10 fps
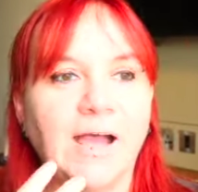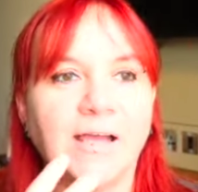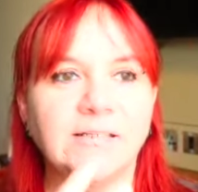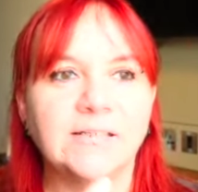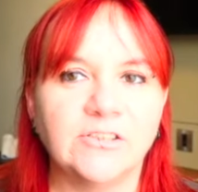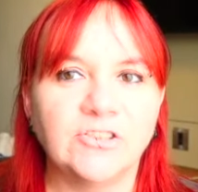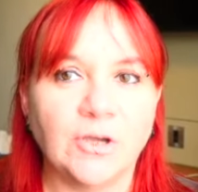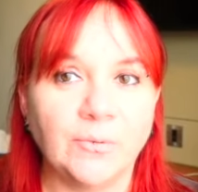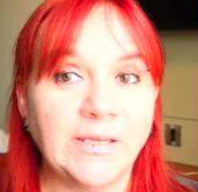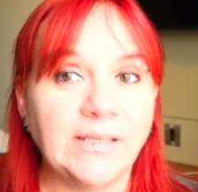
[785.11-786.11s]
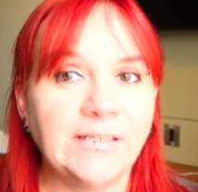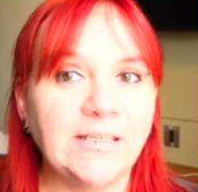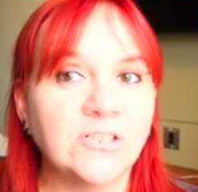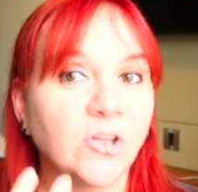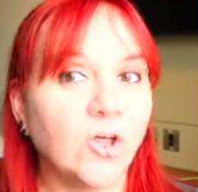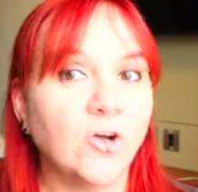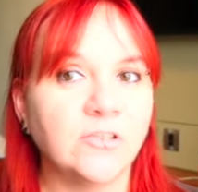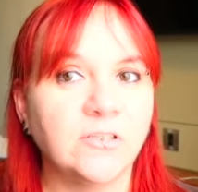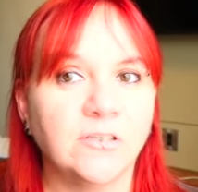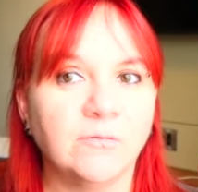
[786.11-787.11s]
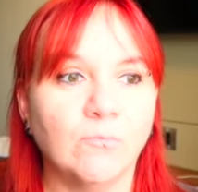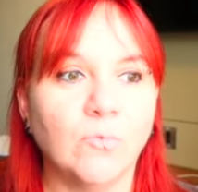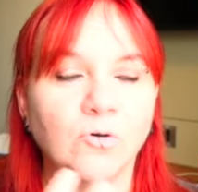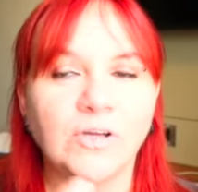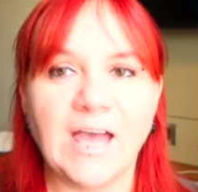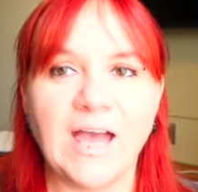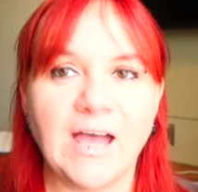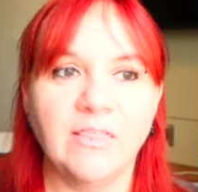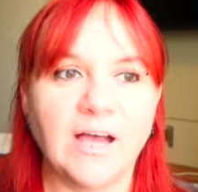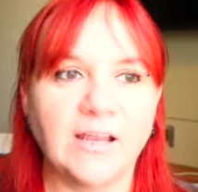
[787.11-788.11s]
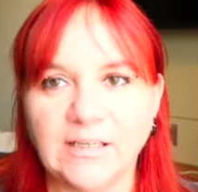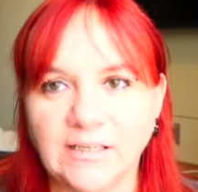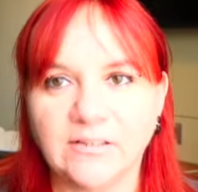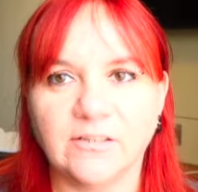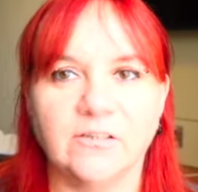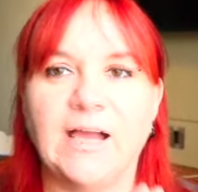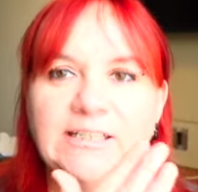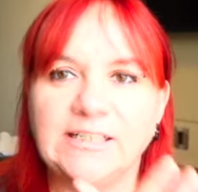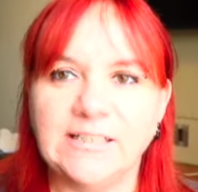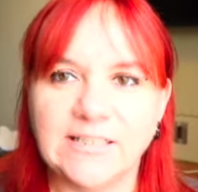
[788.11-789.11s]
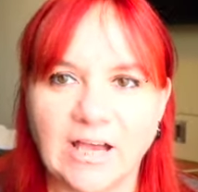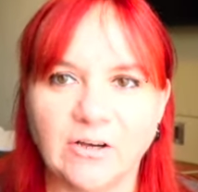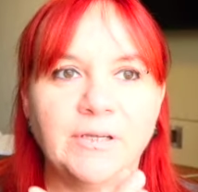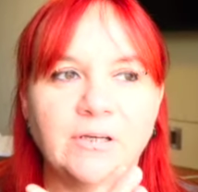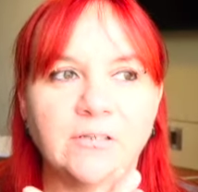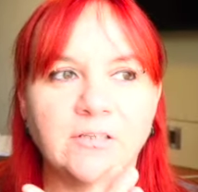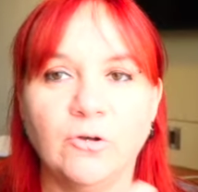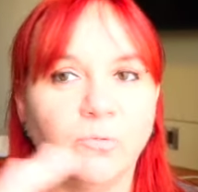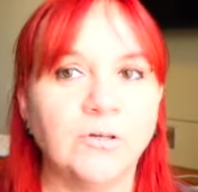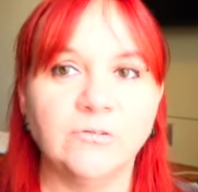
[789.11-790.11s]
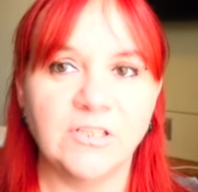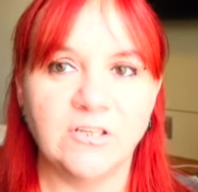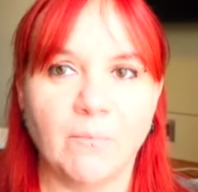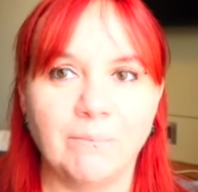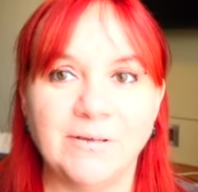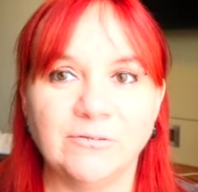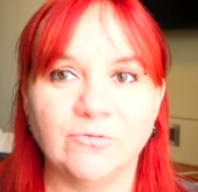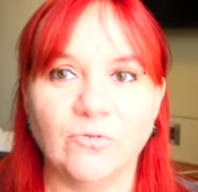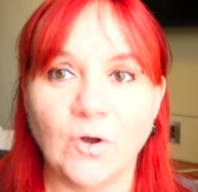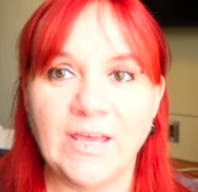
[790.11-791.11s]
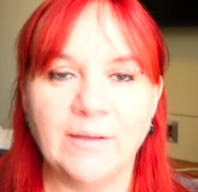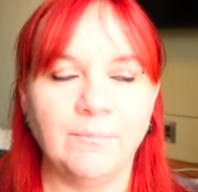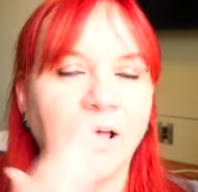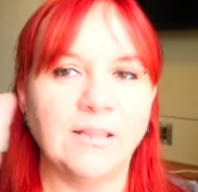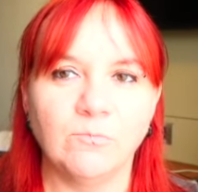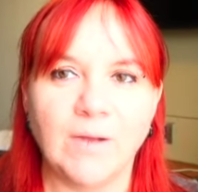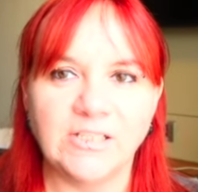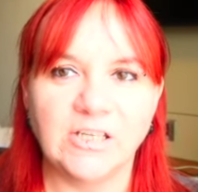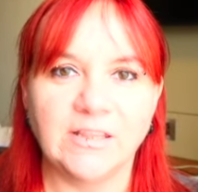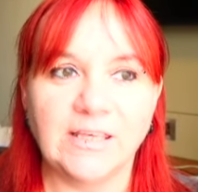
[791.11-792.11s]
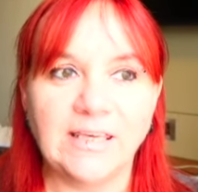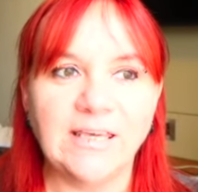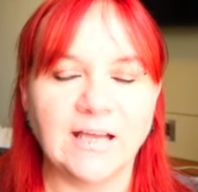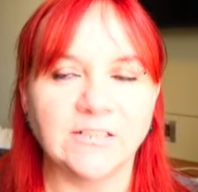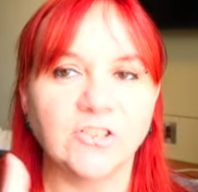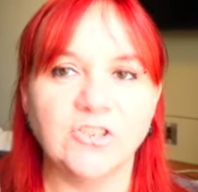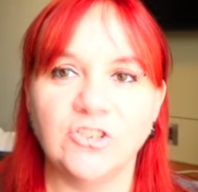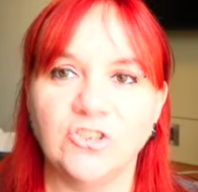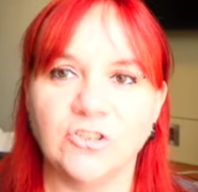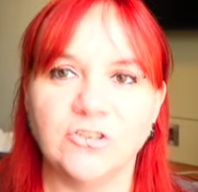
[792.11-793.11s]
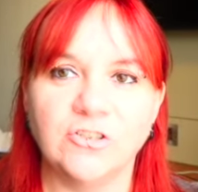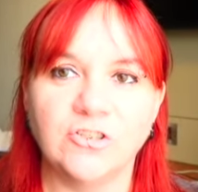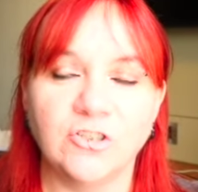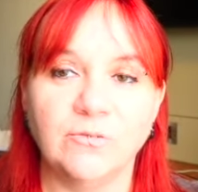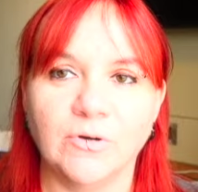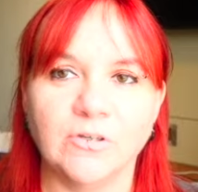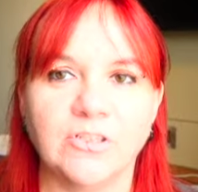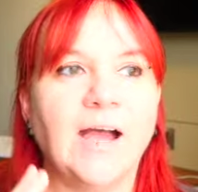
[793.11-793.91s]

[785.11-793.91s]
And so he needs a lot more care than Ethan, and he needs help because the world is not built for him and the magic that he has, because it's just too much.